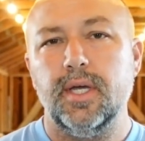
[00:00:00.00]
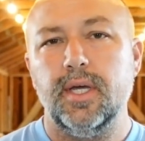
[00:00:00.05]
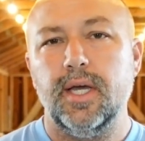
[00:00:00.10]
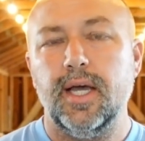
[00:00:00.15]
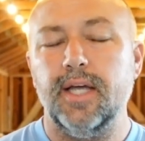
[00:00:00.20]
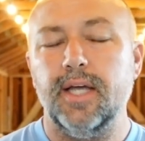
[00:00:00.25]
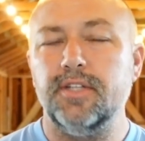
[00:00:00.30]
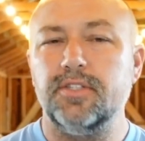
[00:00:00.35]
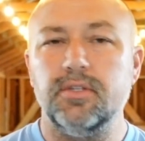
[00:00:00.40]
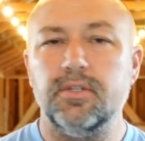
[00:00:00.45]

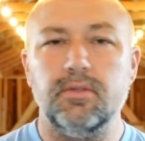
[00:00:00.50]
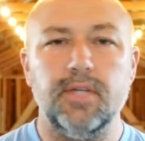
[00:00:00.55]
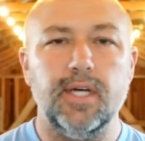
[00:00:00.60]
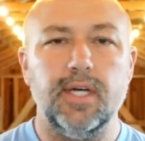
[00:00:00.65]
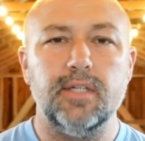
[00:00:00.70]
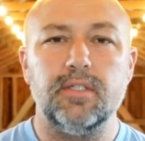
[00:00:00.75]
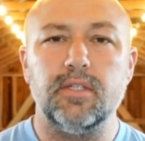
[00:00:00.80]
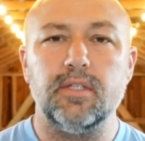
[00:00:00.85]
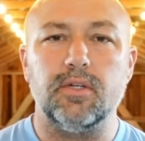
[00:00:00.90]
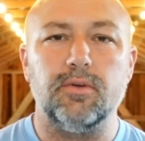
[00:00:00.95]
And so
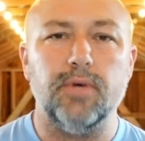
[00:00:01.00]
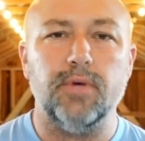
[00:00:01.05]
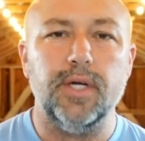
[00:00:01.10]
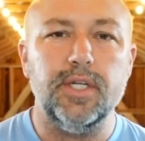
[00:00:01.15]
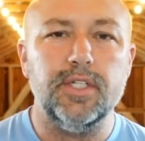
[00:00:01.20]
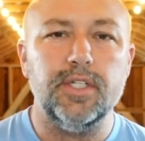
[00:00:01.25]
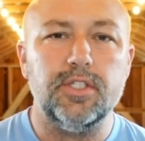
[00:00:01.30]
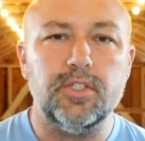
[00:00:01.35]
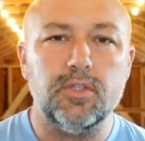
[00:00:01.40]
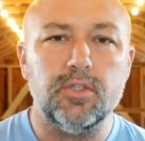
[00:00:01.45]
that's the
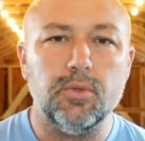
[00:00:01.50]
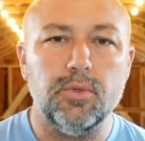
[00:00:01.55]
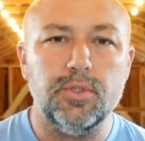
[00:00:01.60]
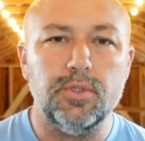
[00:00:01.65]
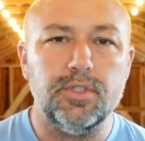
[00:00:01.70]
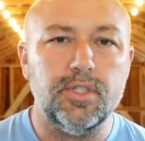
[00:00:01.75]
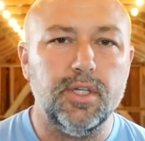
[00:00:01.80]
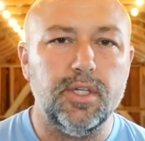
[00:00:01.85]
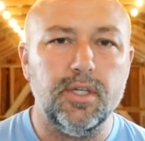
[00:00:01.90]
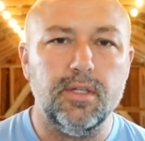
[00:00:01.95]
greatest
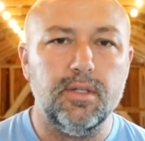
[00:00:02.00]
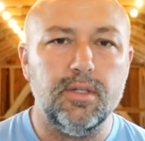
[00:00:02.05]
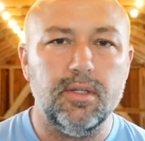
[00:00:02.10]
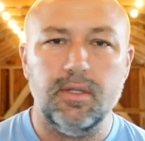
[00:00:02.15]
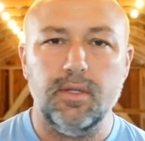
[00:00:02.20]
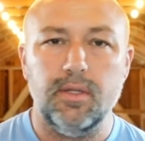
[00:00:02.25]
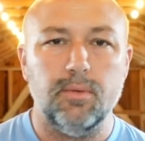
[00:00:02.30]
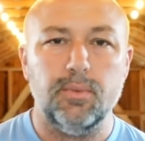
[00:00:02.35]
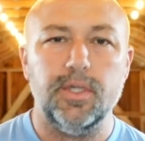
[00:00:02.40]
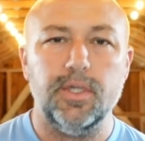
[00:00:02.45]
choice
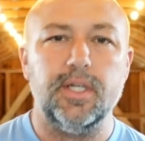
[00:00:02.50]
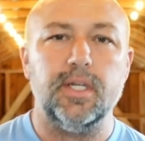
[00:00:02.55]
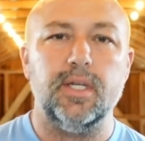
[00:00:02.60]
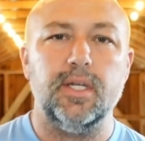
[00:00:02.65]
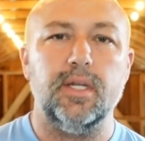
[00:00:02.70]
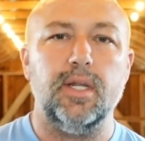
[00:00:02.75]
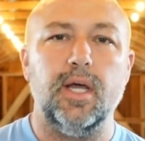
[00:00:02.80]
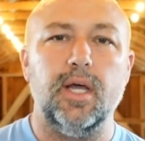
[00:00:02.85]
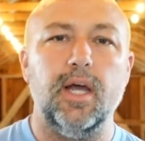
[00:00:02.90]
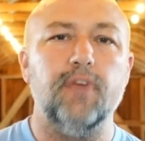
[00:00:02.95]
that we
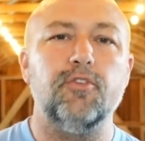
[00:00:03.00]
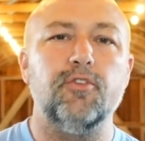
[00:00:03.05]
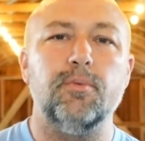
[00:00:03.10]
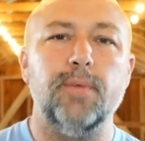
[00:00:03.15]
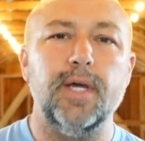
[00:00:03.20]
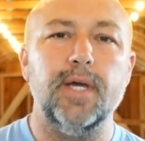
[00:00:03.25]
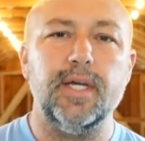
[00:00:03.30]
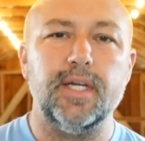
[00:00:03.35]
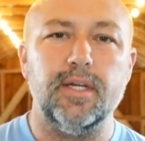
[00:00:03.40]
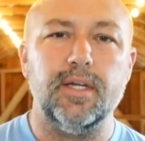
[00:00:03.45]
can ever
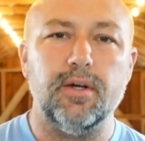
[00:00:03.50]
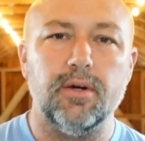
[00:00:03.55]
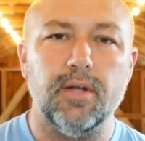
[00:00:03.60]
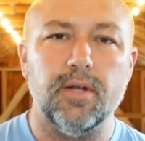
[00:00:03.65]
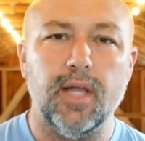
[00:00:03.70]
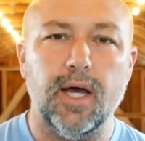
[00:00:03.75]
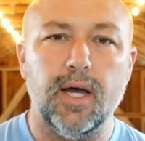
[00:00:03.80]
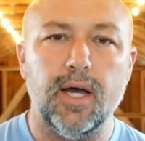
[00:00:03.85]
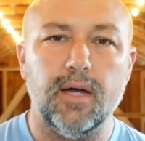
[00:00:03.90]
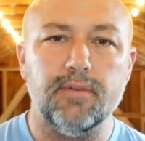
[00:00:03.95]
make in our
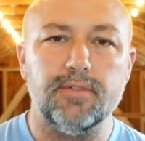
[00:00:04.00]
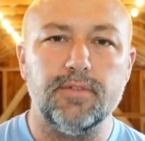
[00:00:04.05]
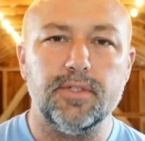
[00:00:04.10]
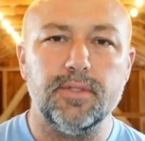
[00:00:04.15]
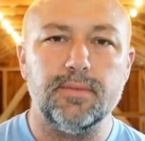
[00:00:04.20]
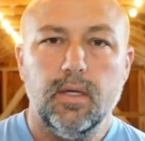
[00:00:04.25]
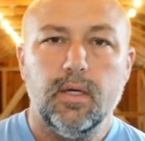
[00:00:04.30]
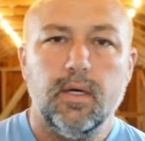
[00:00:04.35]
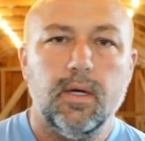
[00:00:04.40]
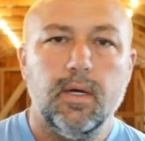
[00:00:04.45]
lives.
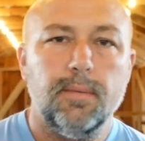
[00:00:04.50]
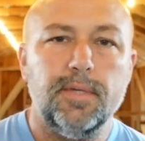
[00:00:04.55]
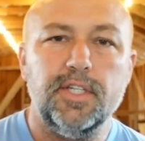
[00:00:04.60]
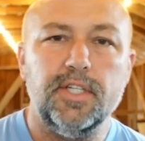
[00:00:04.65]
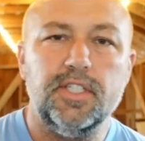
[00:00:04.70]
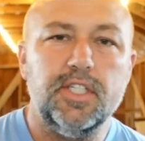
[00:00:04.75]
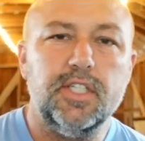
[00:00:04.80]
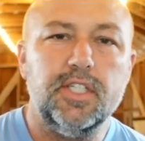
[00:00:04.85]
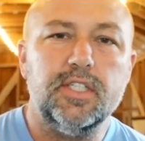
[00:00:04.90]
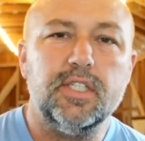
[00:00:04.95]
I
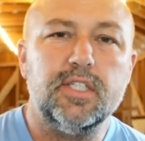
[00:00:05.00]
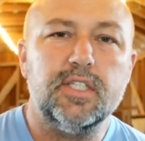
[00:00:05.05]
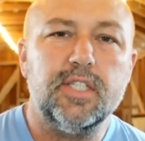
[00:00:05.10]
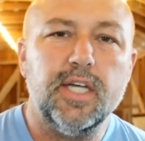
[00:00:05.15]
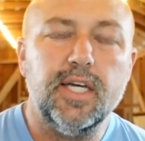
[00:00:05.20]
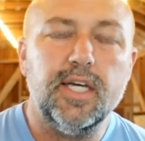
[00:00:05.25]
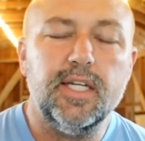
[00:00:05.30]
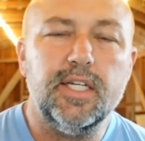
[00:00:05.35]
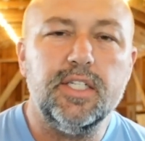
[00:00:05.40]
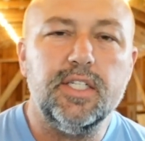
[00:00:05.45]
mean, Jesus
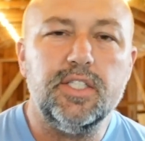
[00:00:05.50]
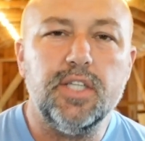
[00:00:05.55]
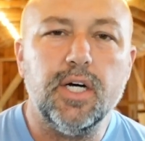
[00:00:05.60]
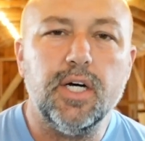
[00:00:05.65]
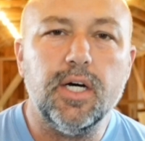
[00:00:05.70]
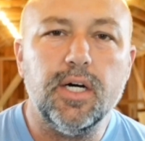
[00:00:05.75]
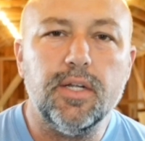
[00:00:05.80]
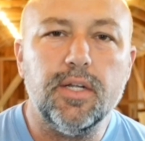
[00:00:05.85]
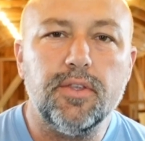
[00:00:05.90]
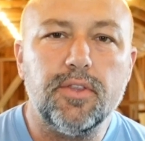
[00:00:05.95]
said in
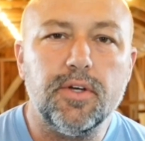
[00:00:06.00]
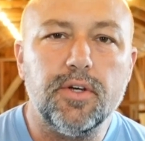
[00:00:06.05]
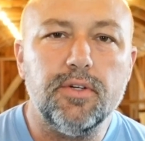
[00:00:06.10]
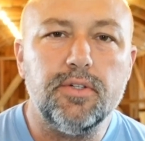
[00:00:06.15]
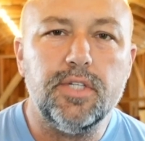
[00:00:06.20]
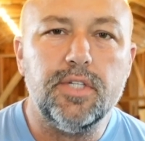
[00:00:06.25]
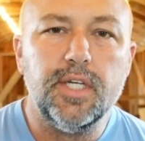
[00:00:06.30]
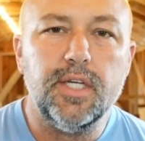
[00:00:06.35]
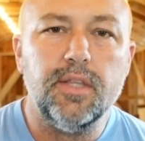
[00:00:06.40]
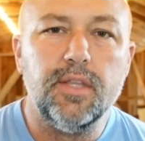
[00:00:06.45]
John
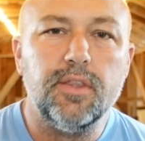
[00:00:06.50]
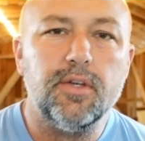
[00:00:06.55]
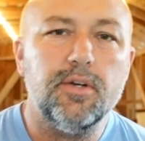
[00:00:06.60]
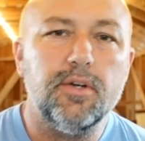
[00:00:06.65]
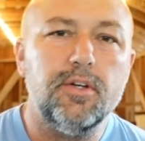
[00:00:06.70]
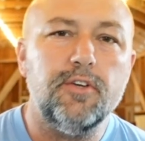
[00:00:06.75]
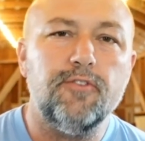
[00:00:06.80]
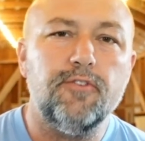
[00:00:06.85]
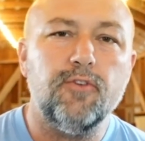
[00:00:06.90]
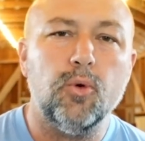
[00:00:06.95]

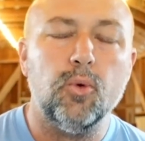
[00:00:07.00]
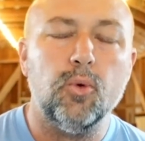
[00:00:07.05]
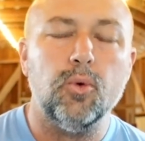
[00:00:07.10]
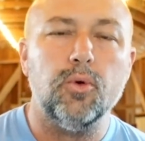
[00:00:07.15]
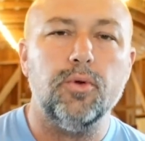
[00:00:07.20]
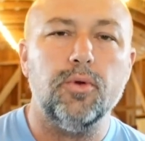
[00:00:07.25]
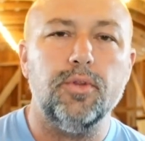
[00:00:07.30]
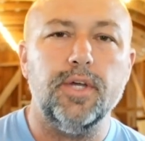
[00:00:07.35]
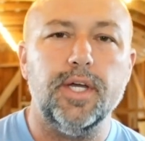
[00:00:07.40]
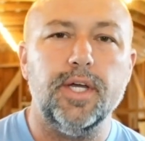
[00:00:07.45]

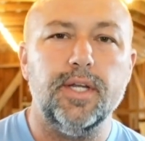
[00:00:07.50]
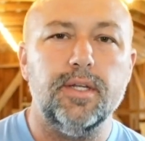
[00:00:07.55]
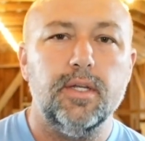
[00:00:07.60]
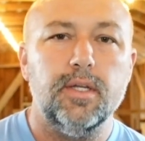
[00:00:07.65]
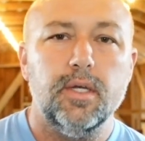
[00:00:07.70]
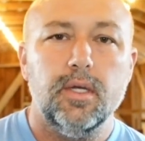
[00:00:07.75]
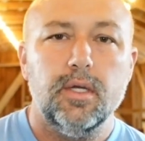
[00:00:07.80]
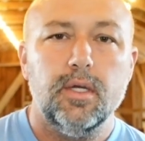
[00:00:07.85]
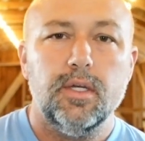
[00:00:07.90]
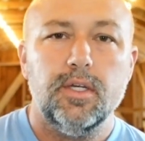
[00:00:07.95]
13:34 that,
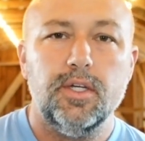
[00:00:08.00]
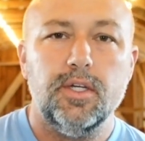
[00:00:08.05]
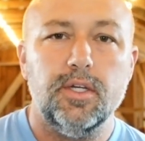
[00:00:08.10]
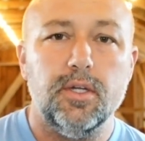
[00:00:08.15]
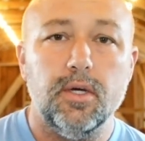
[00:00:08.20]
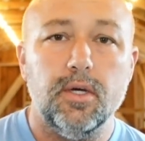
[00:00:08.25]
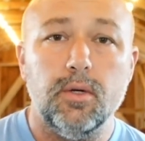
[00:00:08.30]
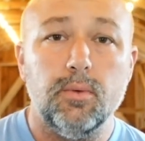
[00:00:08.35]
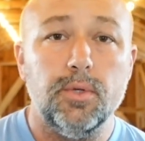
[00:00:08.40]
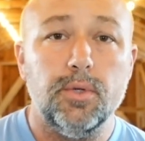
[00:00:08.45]

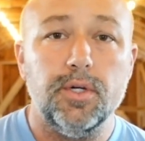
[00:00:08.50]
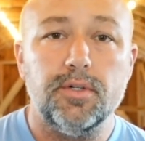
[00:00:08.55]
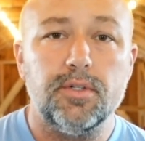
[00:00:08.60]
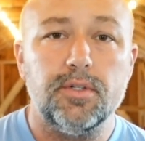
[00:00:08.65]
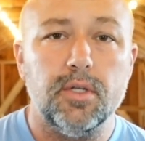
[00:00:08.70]
we're to